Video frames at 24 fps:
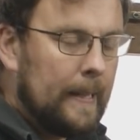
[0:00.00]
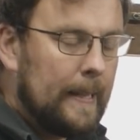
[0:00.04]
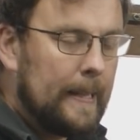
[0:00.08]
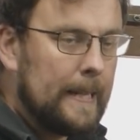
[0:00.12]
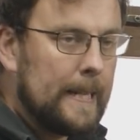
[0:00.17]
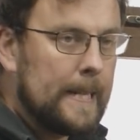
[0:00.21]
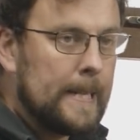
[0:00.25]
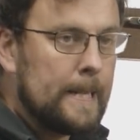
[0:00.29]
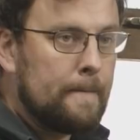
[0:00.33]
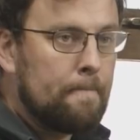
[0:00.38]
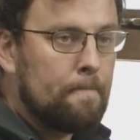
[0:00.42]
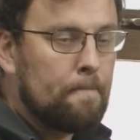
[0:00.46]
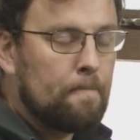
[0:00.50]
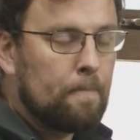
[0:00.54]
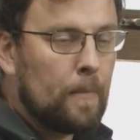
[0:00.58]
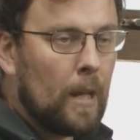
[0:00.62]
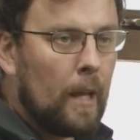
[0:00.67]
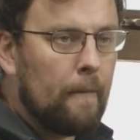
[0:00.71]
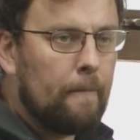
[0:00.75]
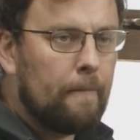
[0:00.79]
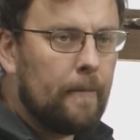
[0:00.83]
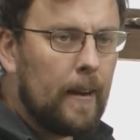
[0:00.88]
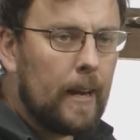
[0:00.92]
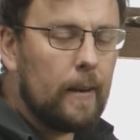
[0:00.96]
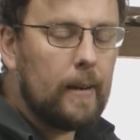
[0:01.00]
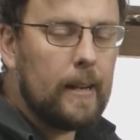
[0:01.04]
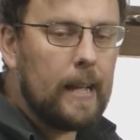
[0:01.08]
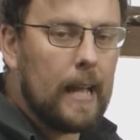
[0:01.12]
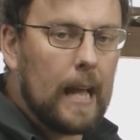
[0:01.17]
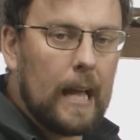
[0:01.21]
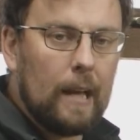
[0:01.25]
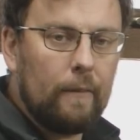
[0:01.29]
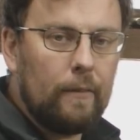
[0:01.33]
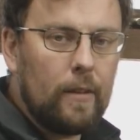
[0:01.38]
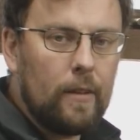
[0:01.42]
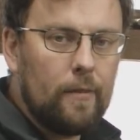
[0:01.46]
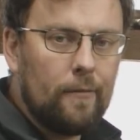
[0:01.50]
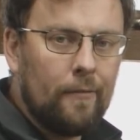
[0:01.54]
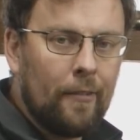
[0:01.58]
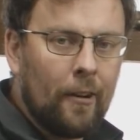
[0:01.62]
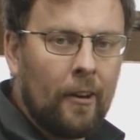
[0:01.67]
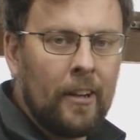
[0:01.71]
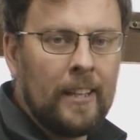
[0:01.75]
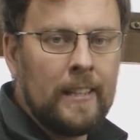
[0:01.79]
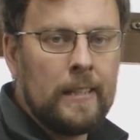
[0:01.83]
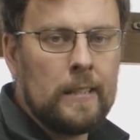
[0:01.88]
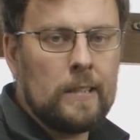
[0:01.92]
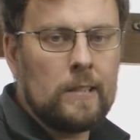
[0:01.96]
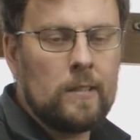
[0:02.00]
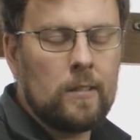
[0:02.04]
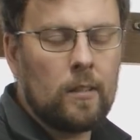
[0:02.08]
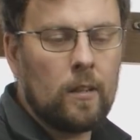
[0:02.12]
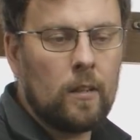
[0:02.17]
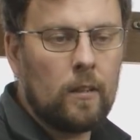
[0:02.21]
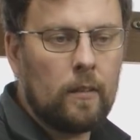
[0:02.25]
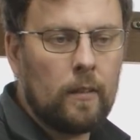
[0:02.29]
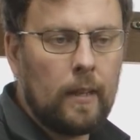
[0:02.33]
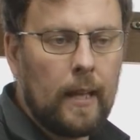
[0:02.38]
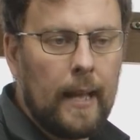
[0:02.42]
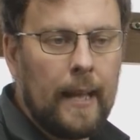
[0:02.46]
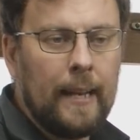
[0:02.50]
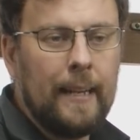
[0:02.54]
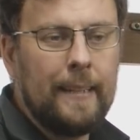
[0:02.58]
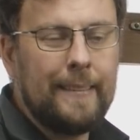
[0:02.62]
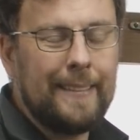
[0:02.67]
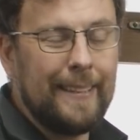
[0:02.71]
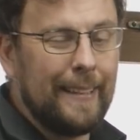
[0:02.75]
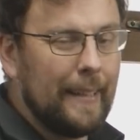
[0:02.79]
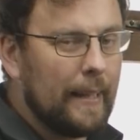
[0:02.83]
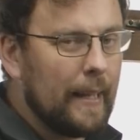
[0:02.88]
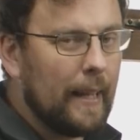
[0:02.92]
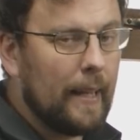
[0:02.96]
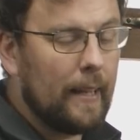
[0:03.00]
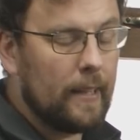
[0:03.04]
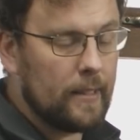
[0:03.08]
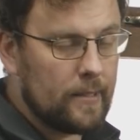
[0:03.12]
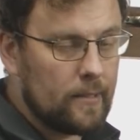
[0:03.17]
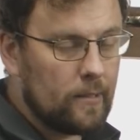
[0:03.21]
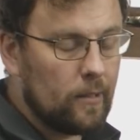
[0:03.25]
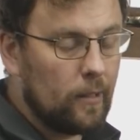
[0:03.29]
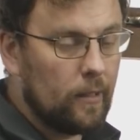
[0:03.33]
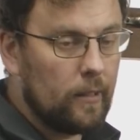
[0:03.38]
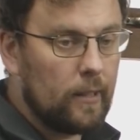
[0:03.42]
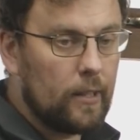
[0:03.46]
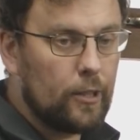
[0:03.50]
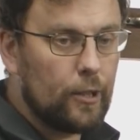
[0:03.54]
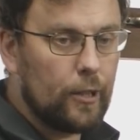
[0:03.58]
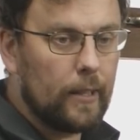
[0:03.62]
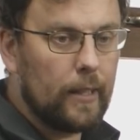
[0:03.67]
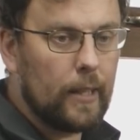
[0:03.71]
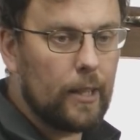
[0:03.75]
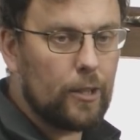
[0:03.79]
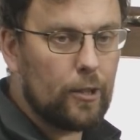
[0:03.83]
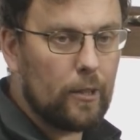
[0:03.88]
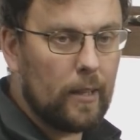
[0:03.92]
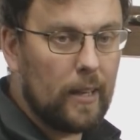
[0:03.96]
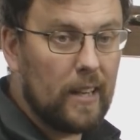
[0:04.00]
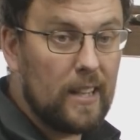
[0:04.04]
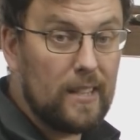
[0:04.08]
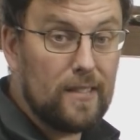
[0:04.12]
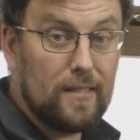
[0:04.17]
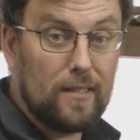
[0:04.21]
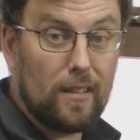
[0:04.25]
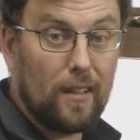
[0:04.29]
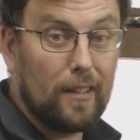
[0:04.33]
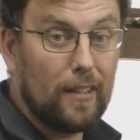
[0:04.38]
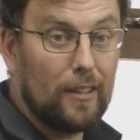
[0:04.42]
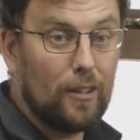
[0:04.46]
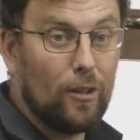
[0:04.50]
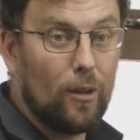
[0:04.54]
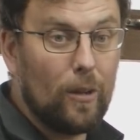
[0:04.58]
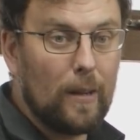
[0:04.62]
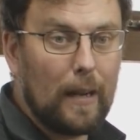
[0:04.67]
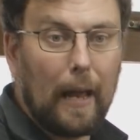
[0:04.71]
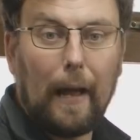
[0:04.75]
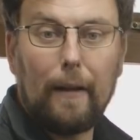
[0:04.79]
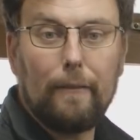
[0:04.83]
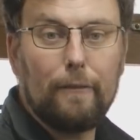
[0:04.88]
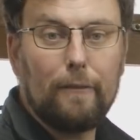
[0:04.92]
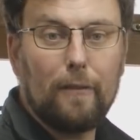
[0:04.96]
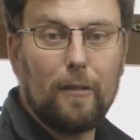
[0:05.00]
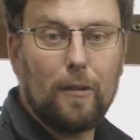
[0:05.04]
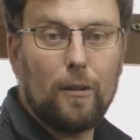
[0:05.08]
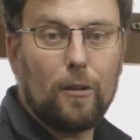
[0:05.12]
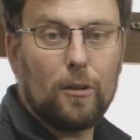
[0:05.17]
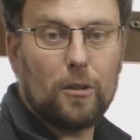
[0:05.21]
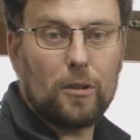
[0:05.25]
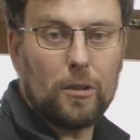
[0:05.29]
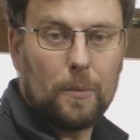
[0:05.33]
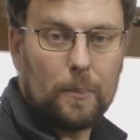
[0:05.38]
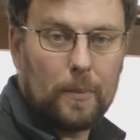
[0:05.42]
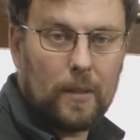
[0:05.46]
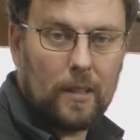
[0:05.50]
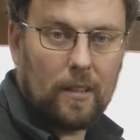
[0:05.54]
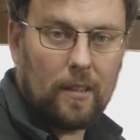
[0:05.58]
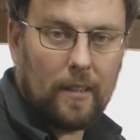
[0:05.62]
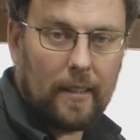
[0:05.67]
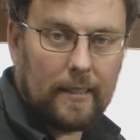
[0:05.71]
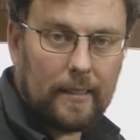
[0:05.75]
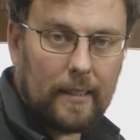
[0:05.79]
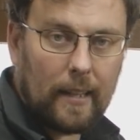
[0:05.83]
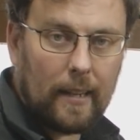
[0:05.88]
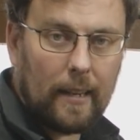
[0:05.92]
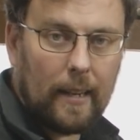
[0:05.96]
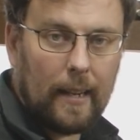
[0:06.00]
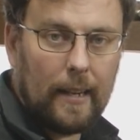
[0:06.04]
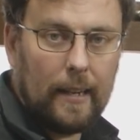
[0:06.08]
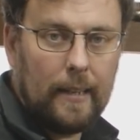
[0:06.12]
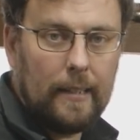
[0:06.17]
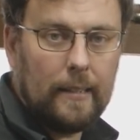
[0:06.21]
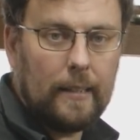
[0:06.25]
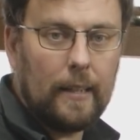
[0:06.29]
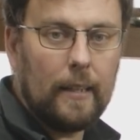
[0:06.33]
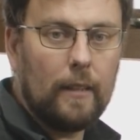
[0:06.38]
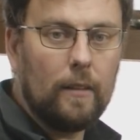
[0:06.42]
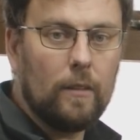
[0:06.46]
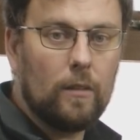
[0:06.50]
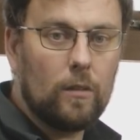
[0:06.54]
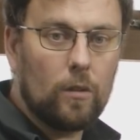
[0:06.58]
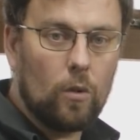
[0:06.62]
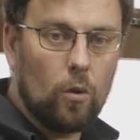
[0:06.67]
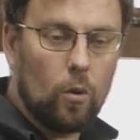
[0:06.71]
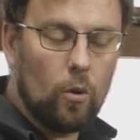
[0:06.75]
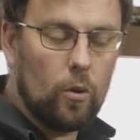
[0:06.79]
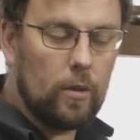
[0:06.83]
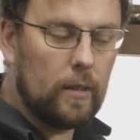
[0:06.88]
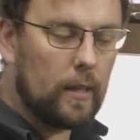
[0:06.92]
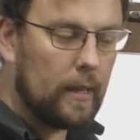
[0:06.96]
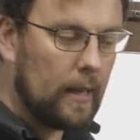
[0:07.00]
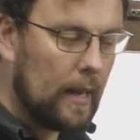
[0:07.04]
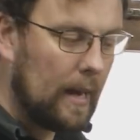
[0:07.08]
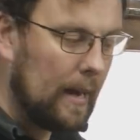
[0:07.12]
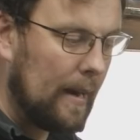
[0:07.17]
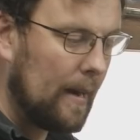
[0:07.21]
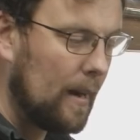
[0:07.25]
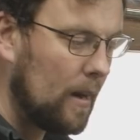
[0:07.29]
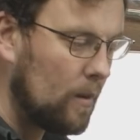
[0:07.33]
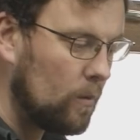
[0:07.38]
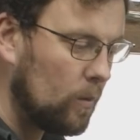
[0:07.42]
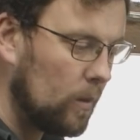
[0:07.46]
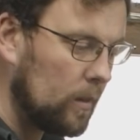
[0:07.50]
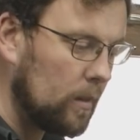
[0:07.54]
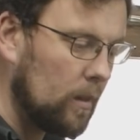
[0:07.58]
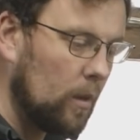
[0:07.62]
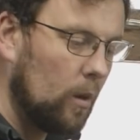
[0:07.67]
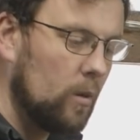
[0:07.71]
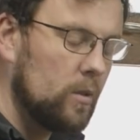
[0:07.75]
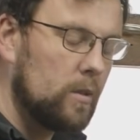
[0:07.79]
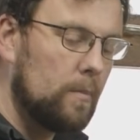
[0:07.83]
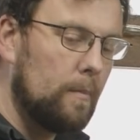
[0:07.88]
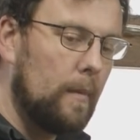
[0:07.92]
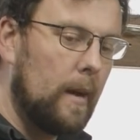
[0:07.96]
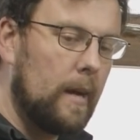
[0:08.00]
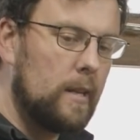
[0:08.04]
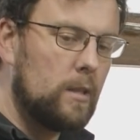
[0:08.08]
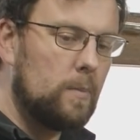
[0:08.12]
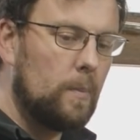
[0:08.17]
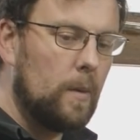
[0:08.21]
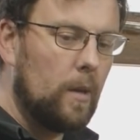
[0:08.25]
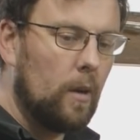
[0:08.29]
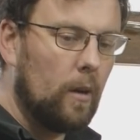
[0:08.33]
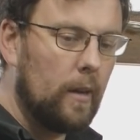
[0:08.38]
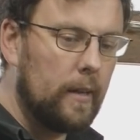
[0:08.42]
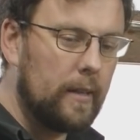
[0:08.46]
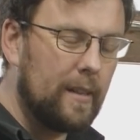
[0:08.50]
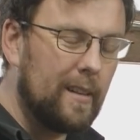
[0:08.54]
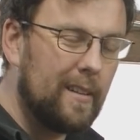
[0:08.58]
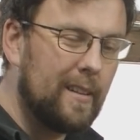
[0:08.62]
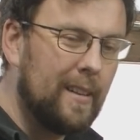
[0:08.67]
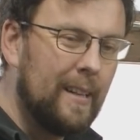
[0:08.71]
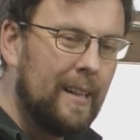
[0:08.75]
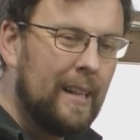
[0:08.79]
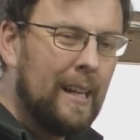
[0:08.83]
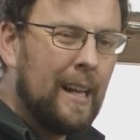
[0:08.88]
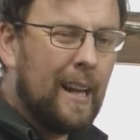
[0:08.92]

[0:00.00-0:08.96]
A very heavy vise, anything cast iron that you can get your hands on, an old anvil or something like that, anything good and hard with loads of mass behind it.